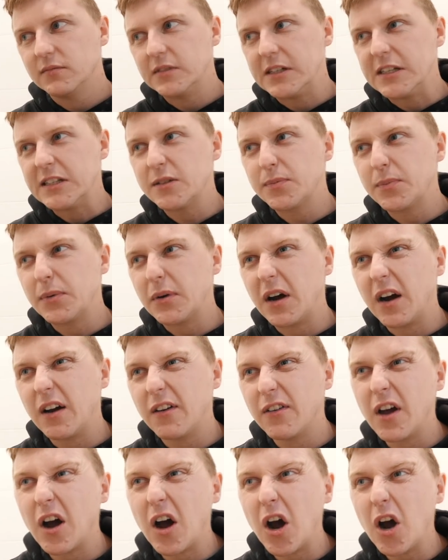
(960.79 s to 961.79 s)
I
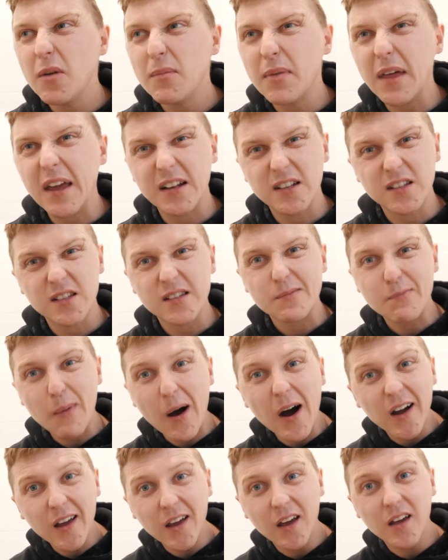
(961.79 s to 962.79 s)
hope they
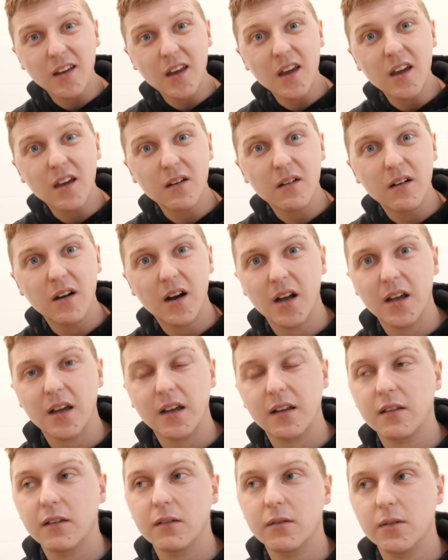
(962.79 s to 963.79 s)
inspire you, I
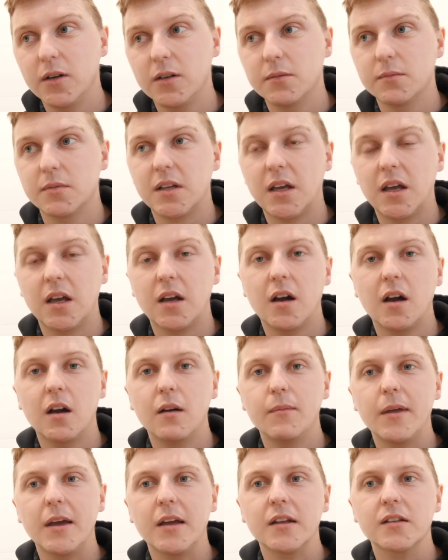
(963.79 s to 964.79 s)
guess is what I'm saying. I
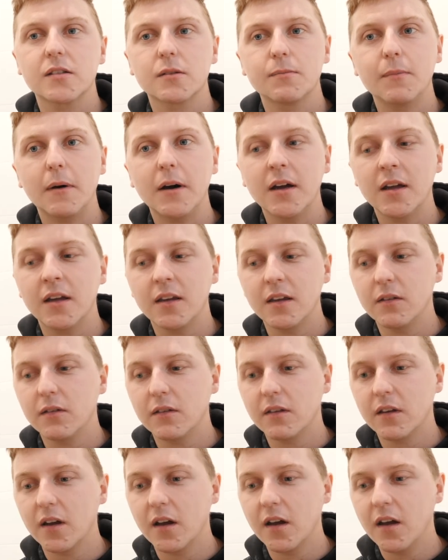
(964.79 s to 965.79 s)
hope they inspire you
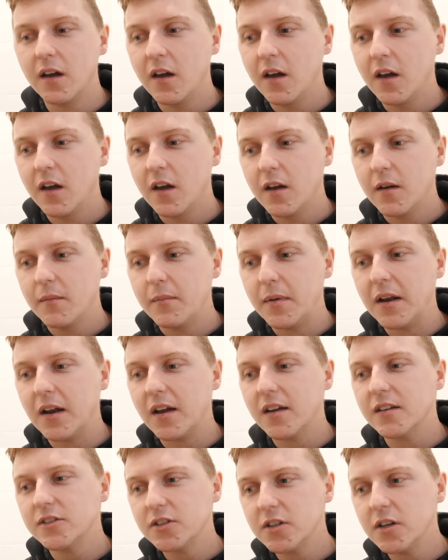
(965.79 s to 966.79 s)
to be
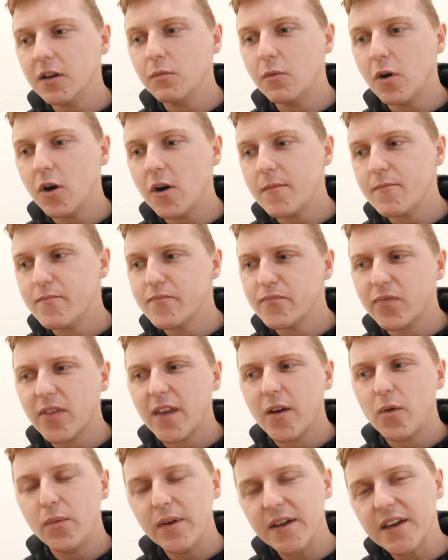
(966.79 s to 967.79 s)
like, do you know
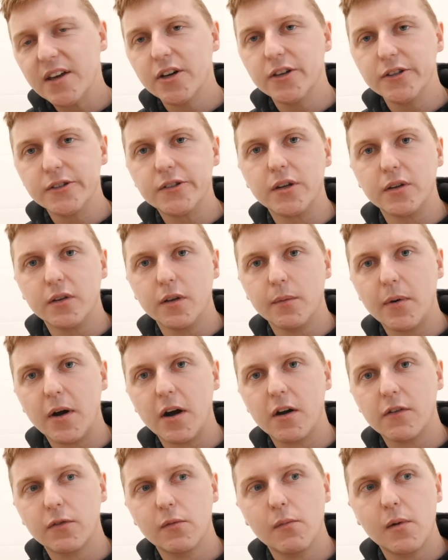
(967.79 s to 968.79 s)
what? We could do the
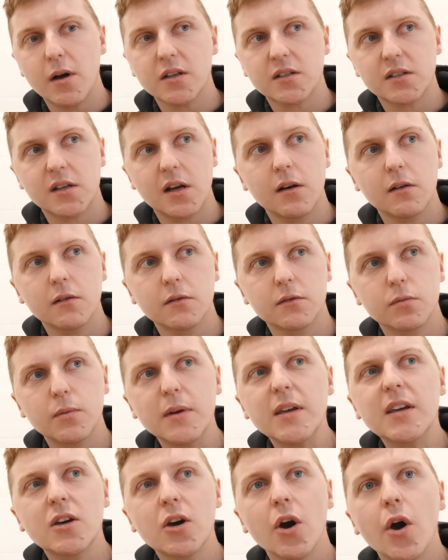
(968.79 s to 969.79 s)
bathroom ourselves.
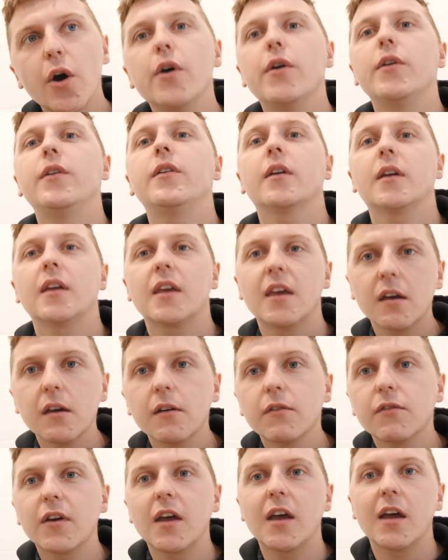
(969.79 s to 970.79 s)
We could
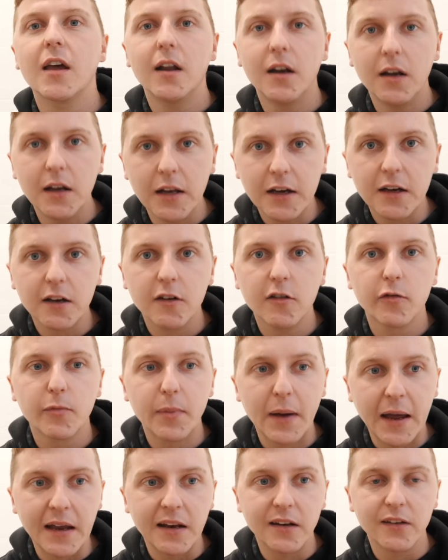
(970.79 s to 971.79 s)
give it a lick of
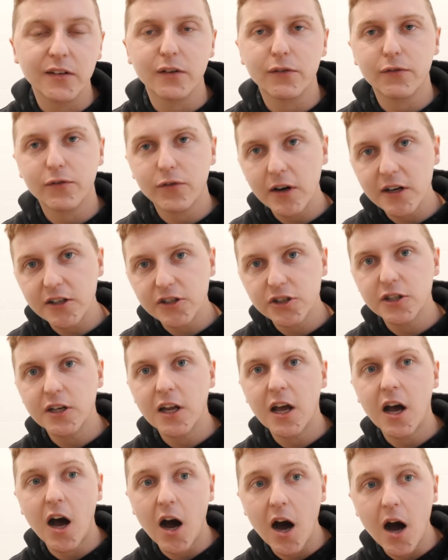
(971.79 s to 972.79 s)
paint to freshen
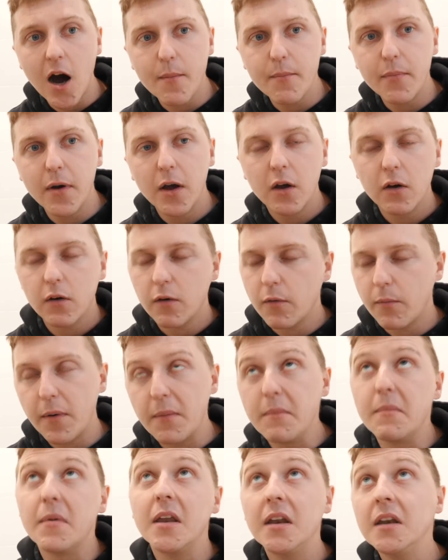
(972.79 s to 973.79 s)
it up. We've
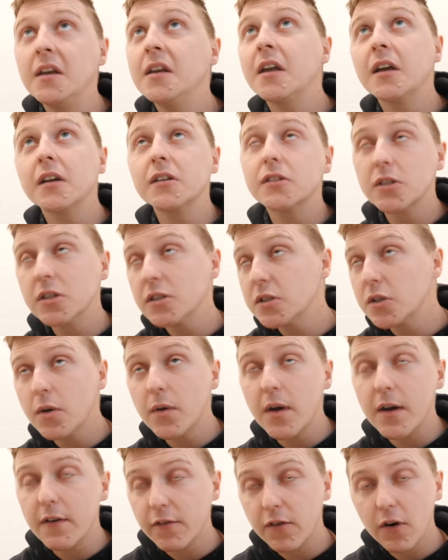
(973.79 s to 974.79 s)
been meaning to
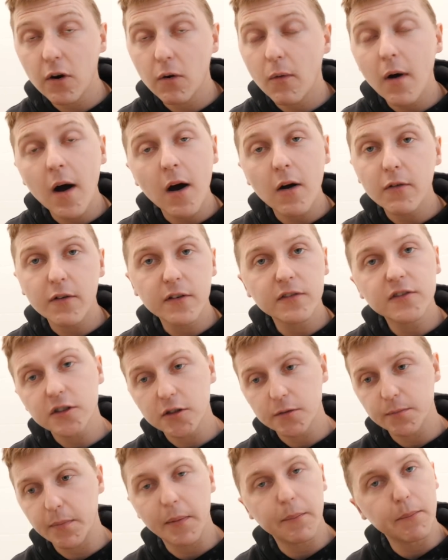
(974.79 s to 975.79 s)
do it for a while. We've
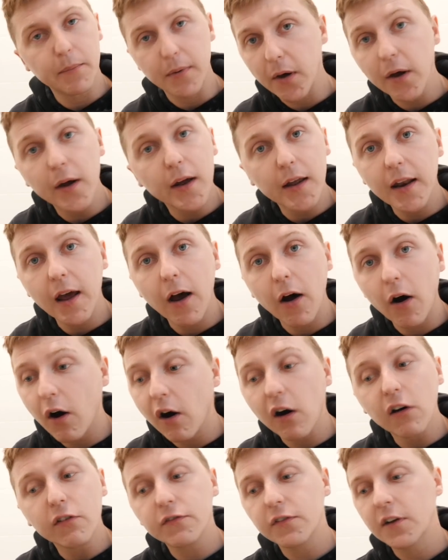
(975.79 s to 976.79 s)
just been putting it
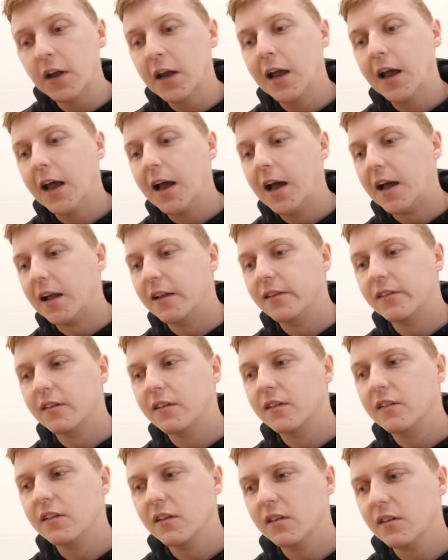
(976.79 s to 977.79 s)
off. And
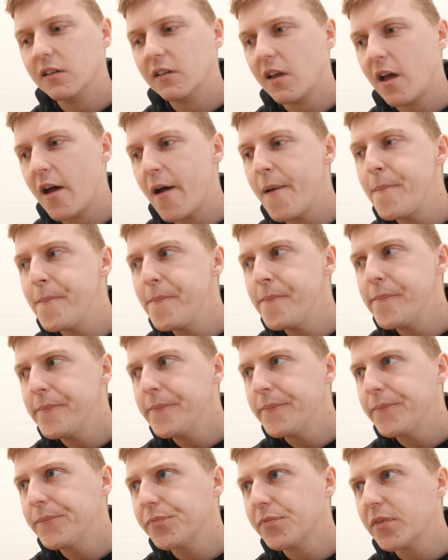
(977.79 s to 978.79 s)
to just, put
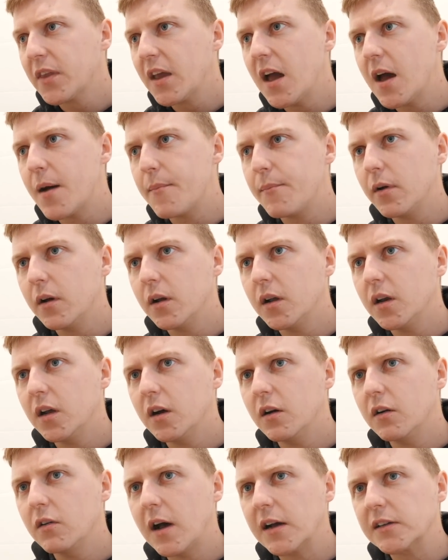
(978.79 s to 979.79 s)
a
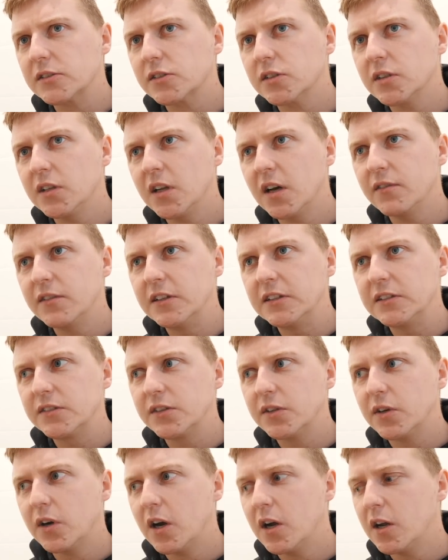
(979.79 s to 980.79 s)
little extra love
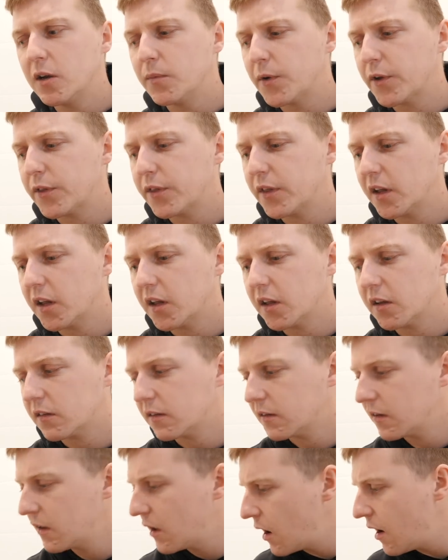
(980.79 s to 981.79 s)
into your home. I think
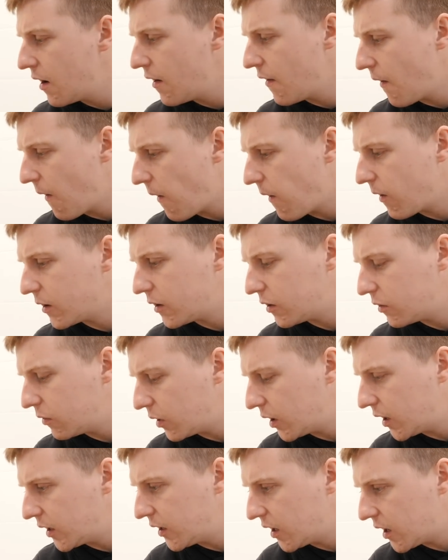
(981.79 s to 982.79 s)
it's a
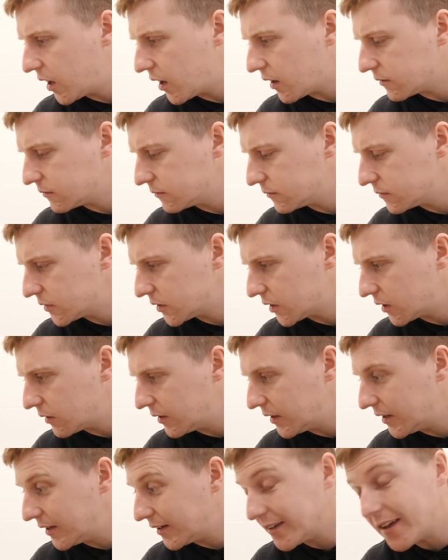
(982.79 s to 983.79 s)
cool idea.
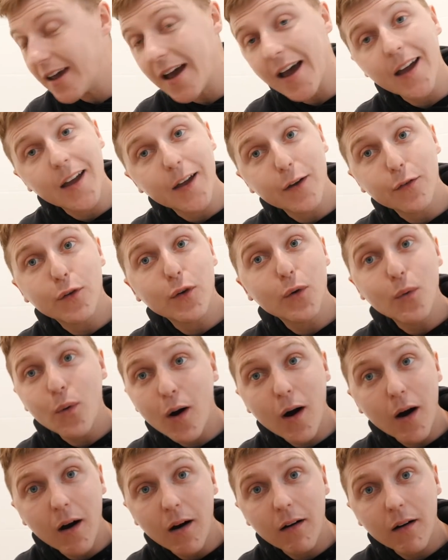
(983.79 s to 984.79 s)
So, if you
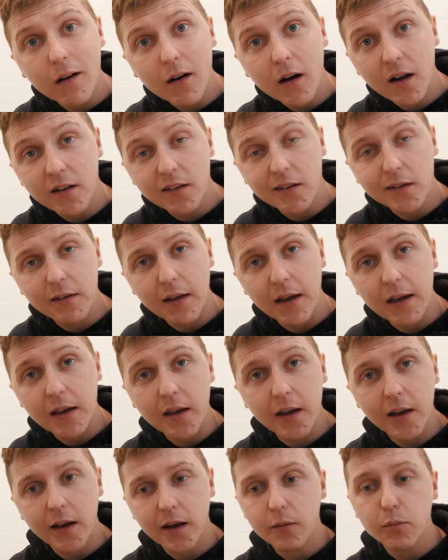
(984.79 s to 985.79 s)
are
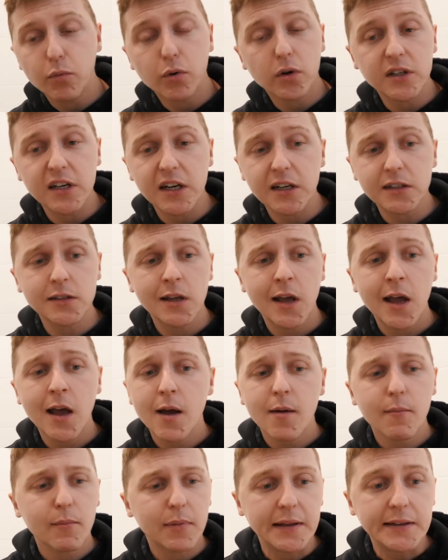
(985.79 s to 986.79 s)
undertaking any projects,
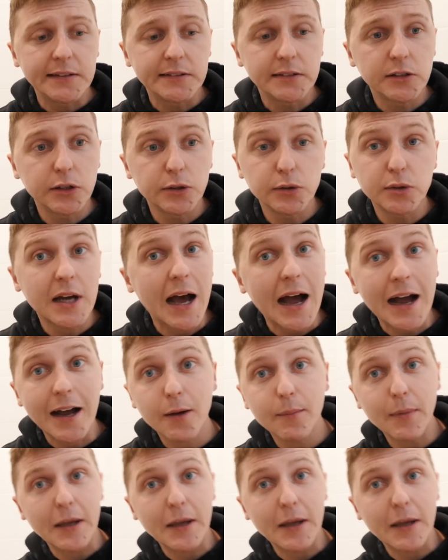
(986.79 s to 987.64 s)
please do tag